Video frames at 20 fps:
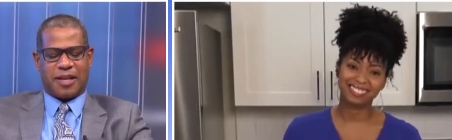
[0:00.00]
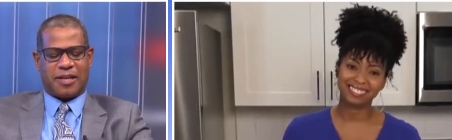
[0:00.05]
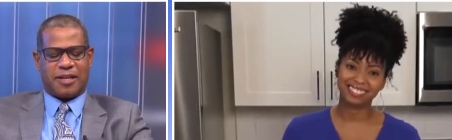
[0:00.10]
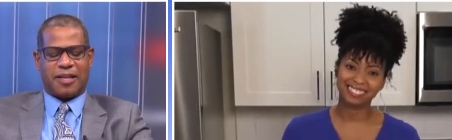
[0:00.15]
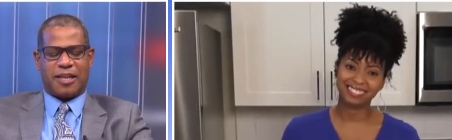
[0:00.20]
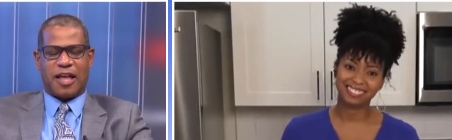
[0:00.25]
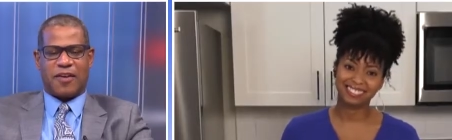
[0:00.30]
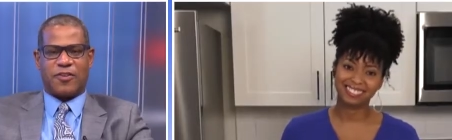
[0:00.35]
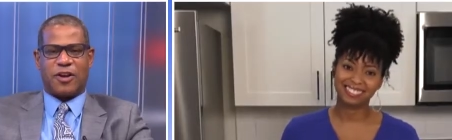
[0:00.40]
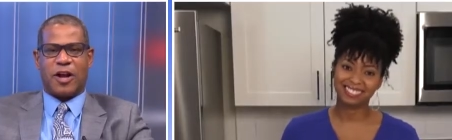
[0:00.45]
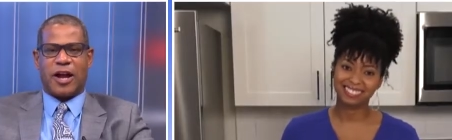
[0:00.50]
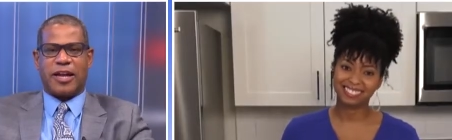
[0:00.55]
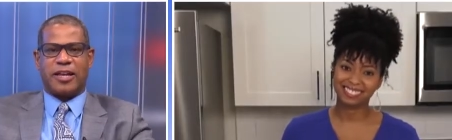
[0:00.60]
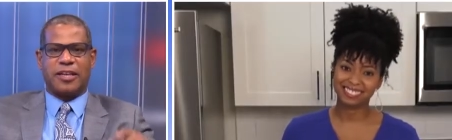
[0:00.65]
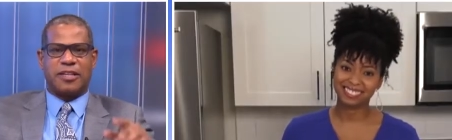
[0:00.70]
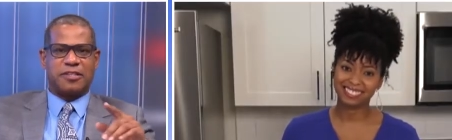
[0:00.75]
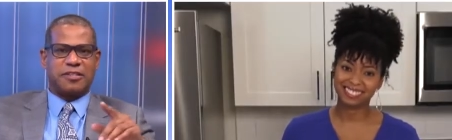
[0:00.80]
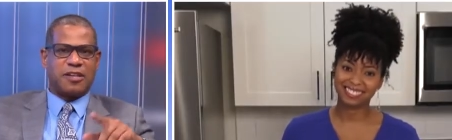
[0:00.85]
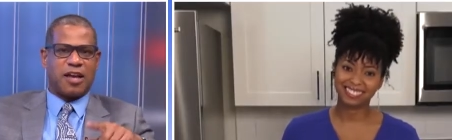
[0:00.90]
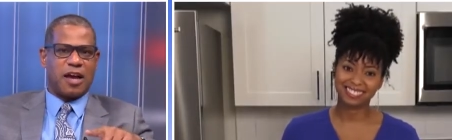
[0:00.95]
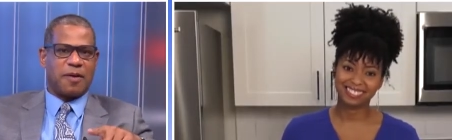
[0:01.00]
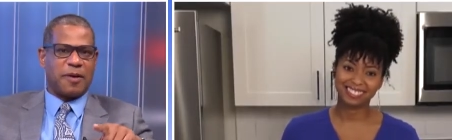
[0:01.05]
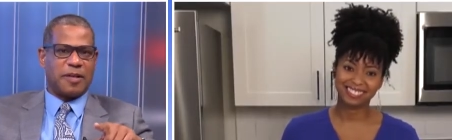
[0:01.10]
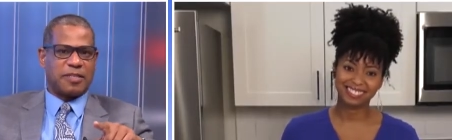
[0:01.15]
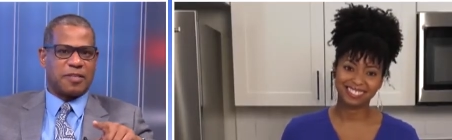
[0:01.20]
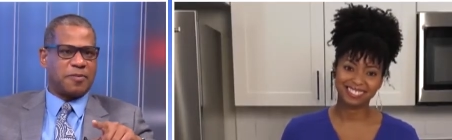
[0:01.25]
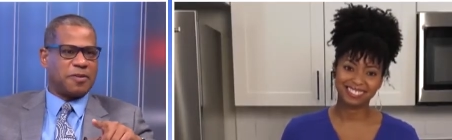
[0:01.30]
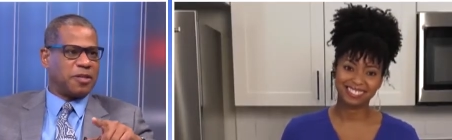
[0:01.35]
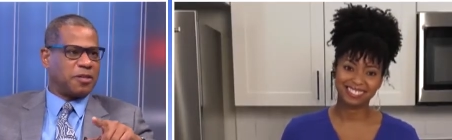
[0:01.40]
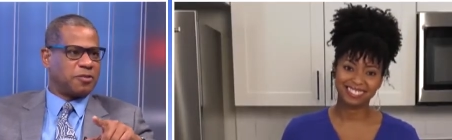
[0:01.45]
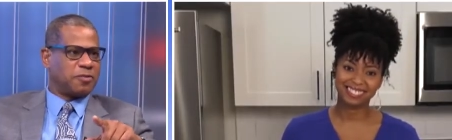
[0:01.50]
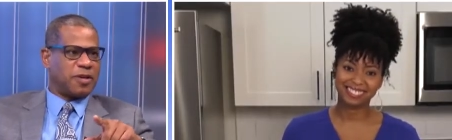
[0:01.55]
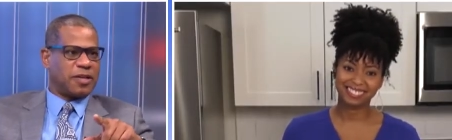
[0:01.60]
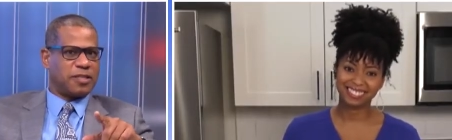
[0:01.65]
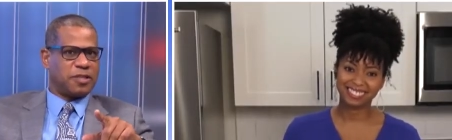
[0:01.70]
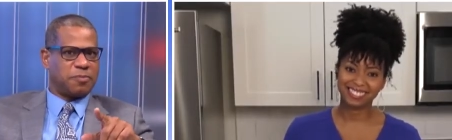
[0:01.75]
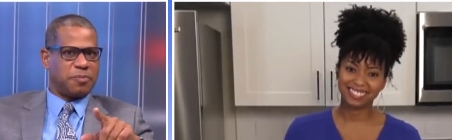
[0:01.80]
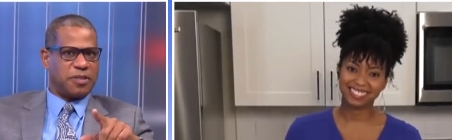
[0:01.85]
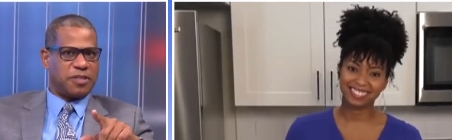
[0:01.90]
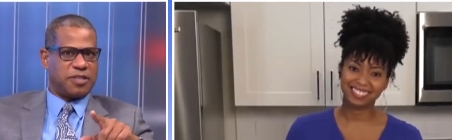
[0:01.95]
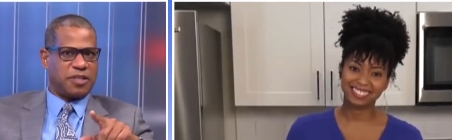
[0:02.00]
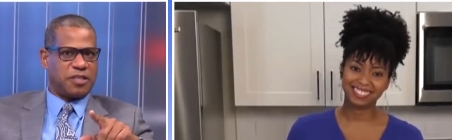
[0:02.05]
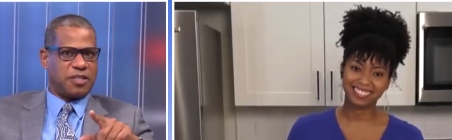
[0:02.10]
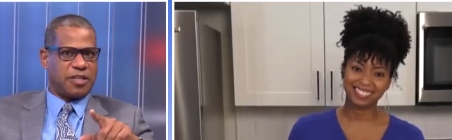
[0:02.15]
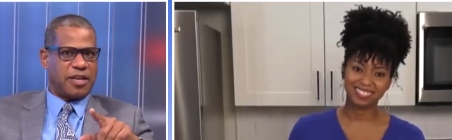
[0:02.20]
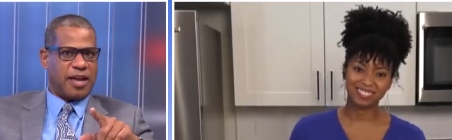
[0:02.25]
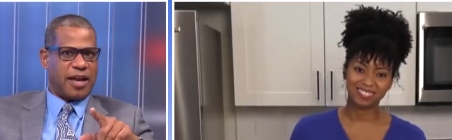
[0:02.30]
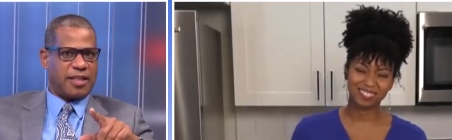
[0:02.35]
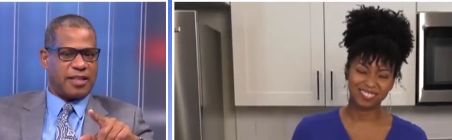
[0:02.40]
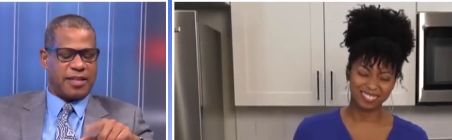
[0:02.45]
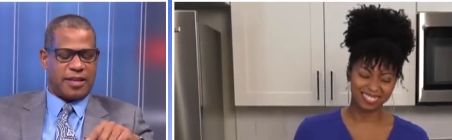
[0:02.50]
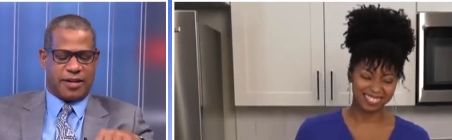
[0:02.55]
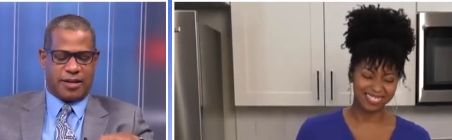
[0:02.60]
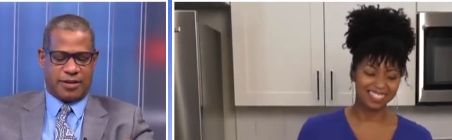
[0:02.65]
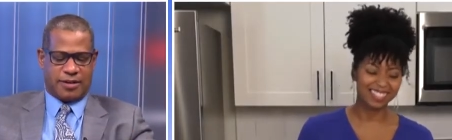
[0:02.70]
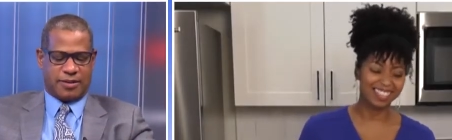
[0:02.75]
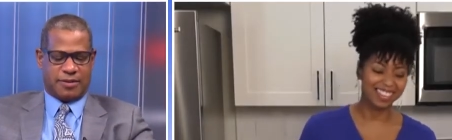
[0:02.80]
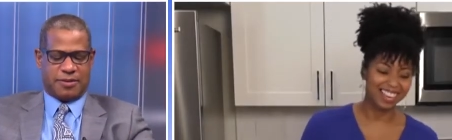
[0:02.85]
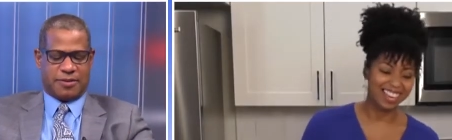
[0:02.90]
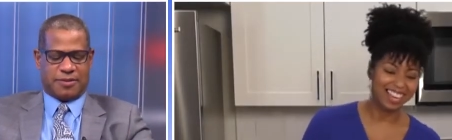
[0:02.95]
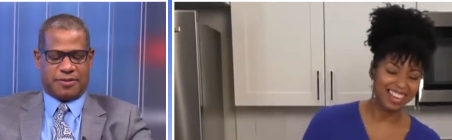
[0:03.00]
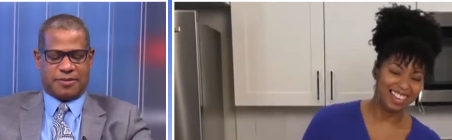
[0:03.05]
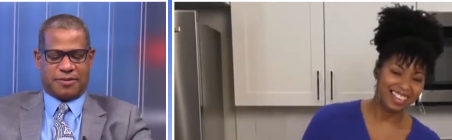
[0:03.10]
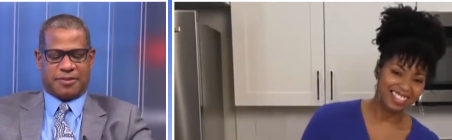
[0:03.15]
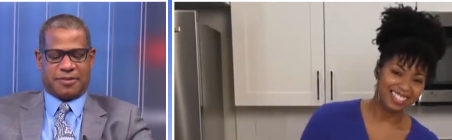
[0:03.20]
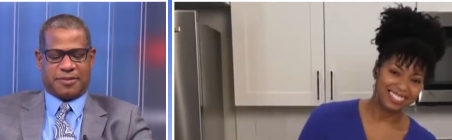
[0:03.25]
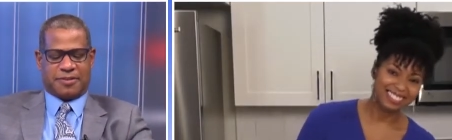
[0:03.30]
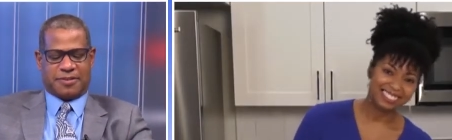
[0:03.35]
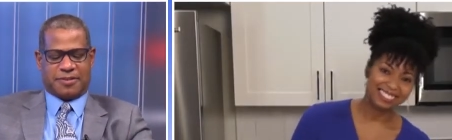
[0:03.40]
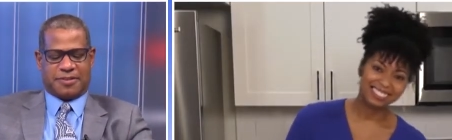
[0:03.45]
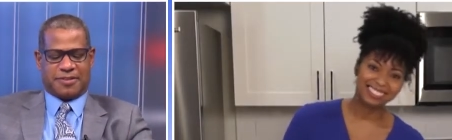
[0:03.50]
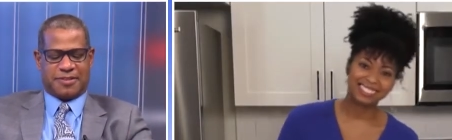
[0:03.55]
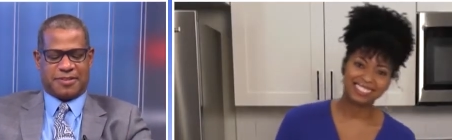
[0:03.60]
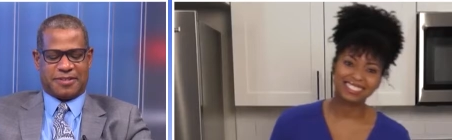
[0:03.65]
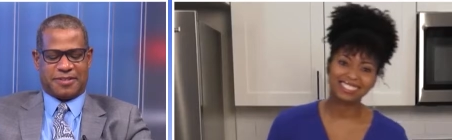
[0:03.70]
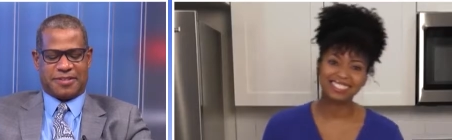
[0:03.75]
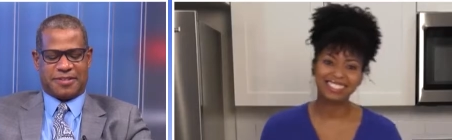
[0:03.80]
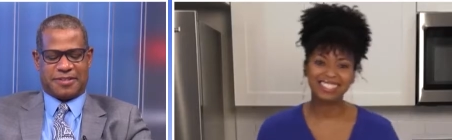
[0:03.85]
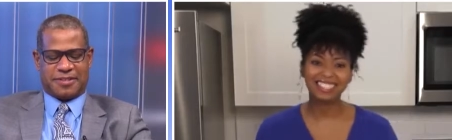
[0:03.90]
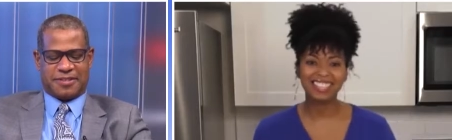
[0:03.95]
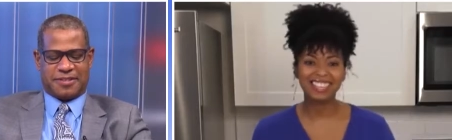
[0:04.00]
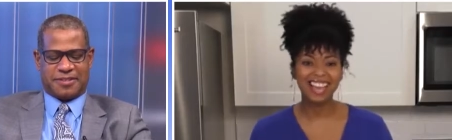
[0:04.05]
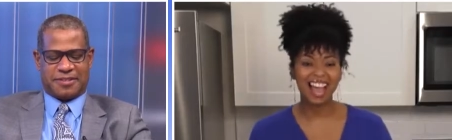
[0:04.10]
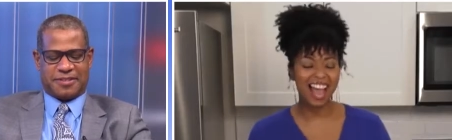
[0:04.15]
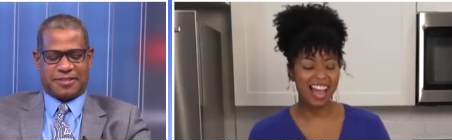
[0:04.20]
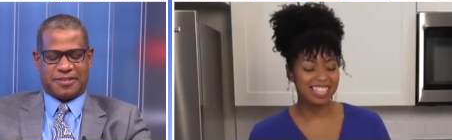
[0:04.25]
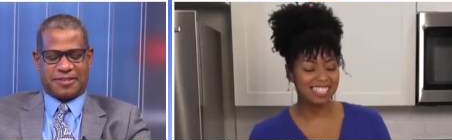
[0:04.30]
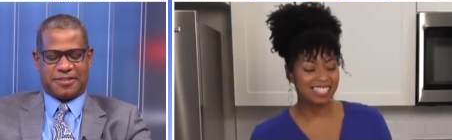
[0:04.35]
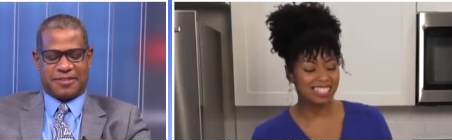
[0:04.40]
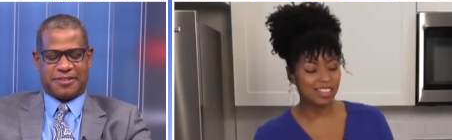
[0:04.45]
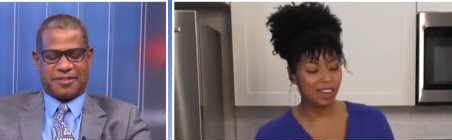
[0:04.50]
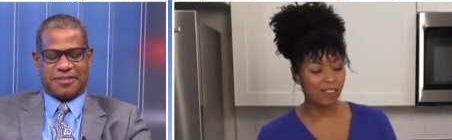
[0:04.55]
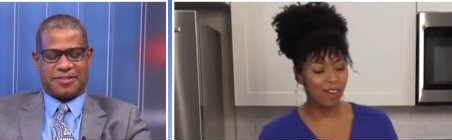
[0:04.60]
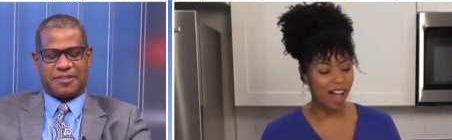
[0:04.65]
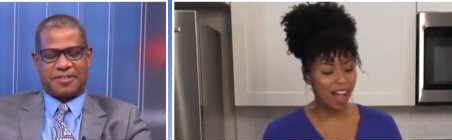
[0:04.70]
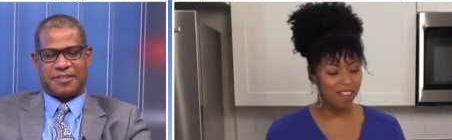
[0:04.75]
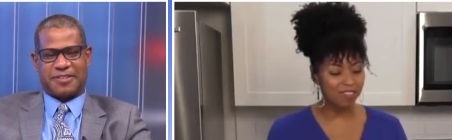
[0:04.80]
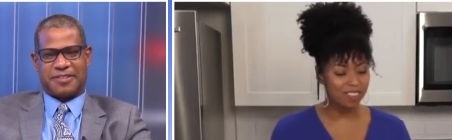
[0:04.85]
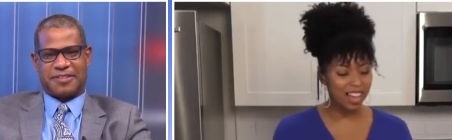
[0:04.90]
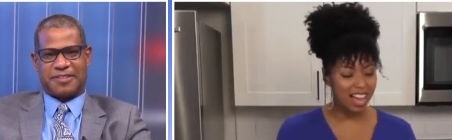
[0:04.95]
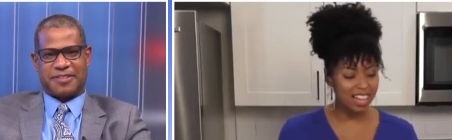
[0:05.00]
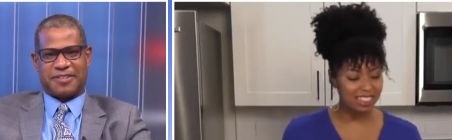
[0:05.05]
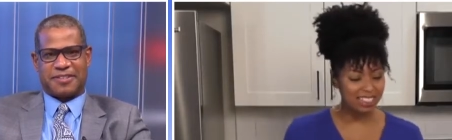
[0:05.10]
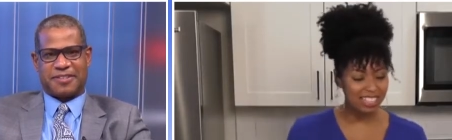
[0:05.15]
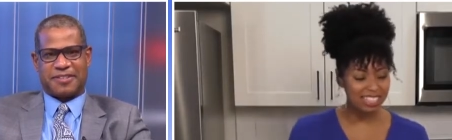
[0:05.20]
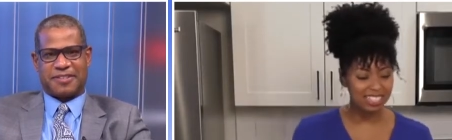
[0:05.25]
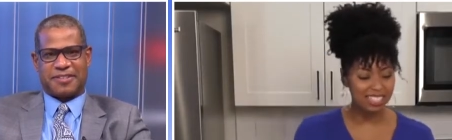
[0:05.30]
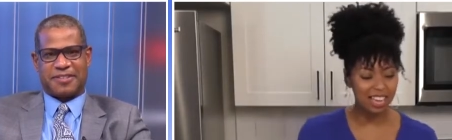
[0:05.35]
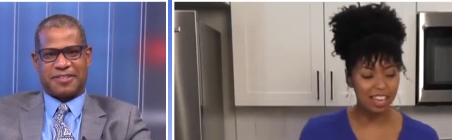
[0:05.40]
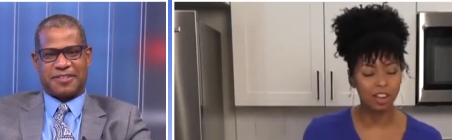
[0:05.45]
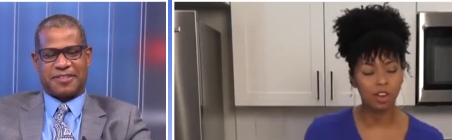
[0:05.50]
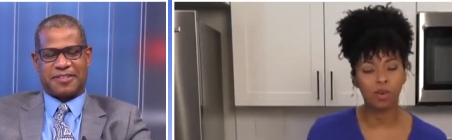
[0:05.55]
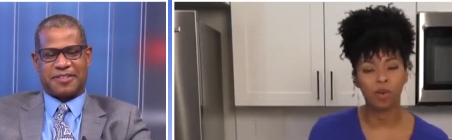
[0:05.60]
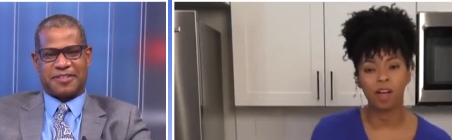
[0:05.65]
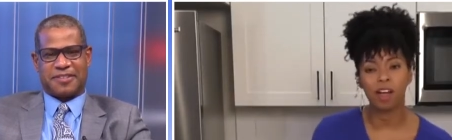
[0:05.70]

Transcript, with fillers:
Speaker 1: I love it. All right, let's talk about some of those recipes that you got there.
Speaker 2: Yeah, so I've got these